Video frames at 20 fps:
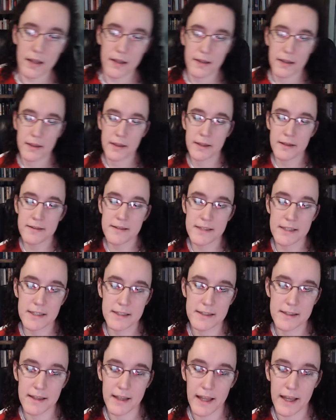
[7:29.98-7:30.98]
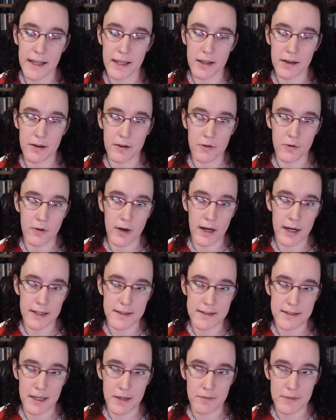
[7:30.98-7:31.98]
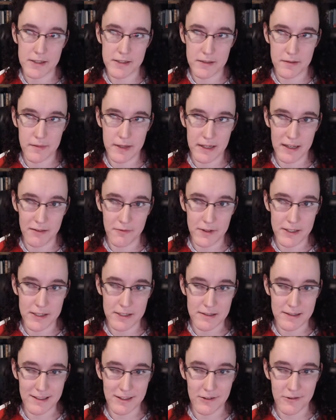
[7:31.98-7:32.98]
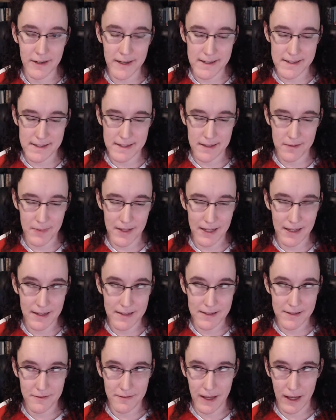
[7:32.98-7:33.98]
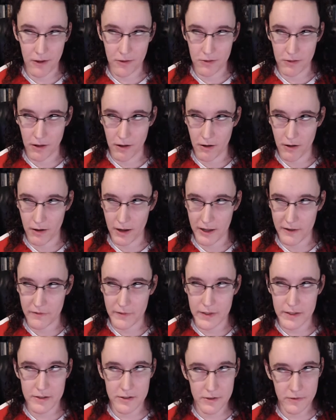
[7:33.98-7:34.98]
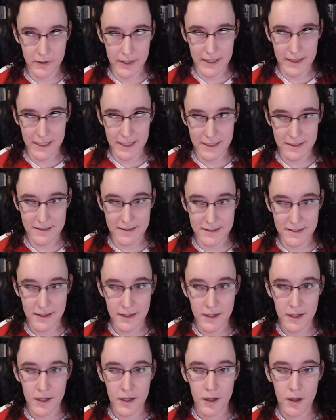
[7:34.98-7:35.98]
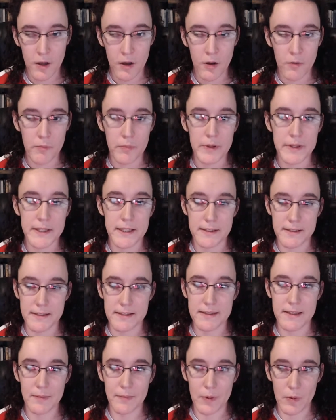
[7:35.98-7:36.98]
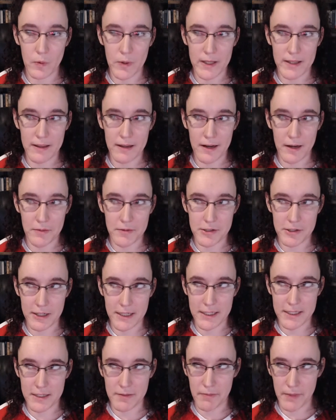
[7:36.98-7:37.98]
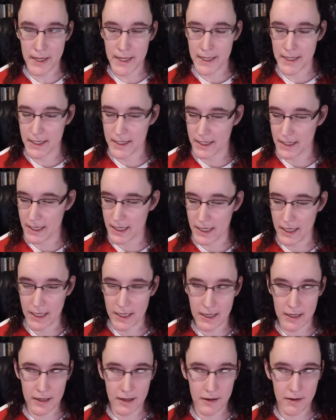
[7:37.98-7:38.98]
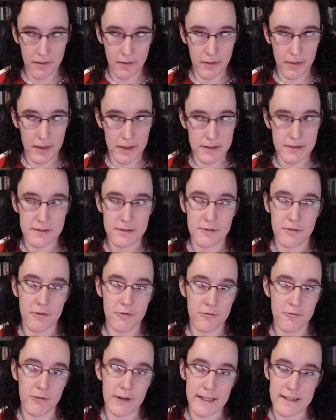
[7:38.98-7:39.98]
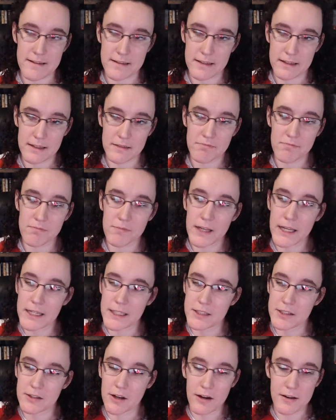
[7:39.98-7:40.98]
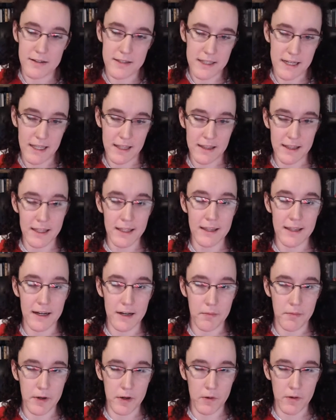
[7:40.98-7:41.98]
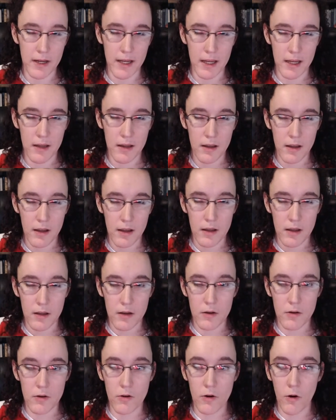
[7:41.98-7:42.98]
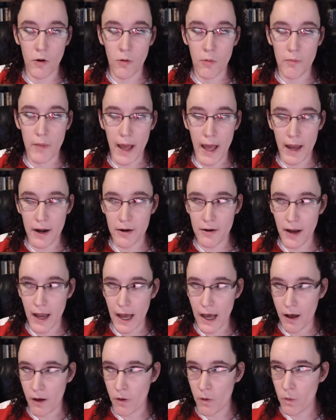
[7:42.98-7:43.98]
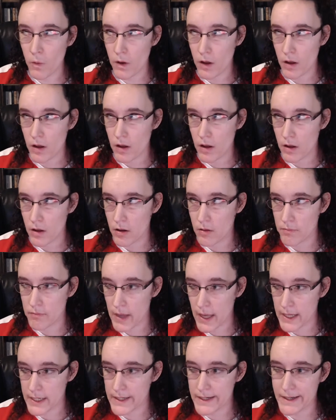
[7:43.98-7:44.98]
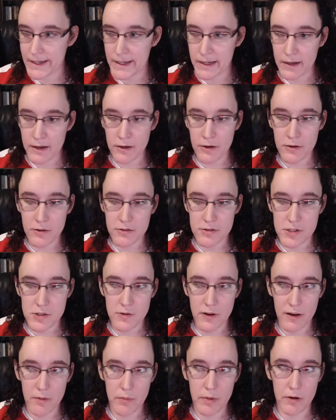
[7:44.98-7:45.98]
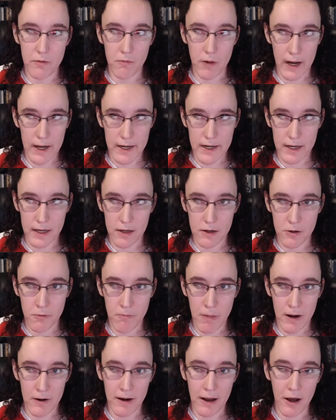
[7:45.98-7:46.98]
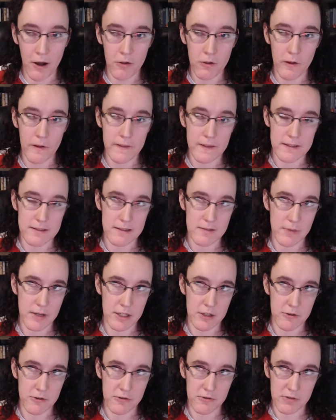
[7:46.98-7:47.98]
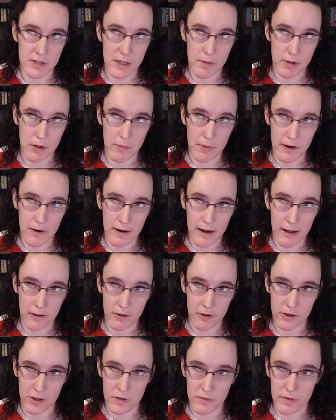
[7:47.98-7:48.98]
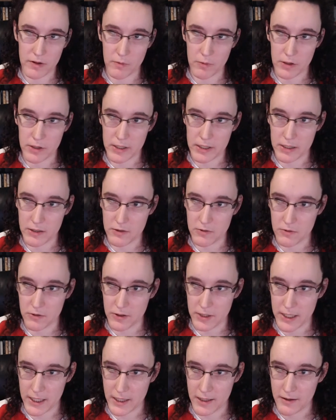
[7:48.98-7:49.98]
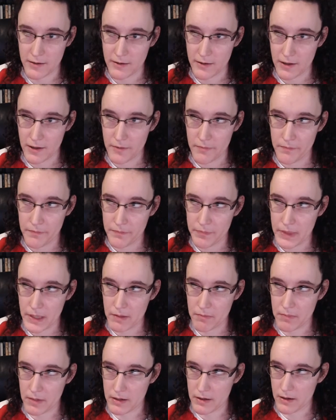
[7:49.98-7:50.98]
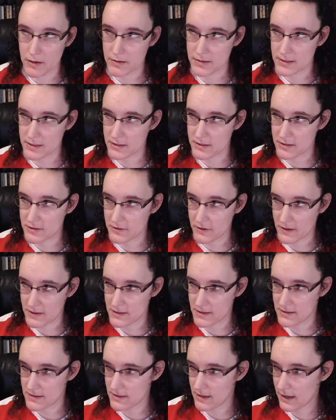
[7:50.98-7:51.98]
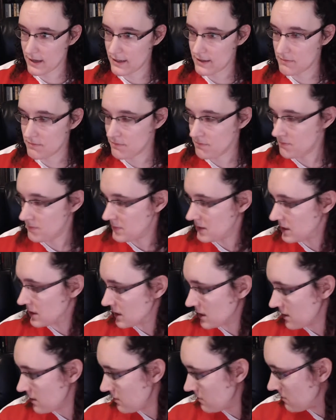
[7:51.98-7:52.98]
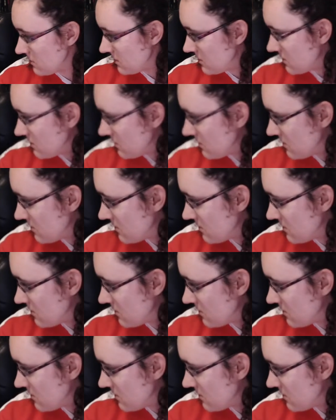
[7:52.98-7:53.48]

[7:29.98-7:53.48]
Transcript: This is like a new concept to me, which is crazy because of how long I've been doing this. But this is the point that I'm trying to make in this crazy, exhausting thing that I'm doing. No matter how many years you have been writing, no matter how long this has been your dream, no matter how long you've been working toward it. My dog is going to stretch and sigh. Here it comes.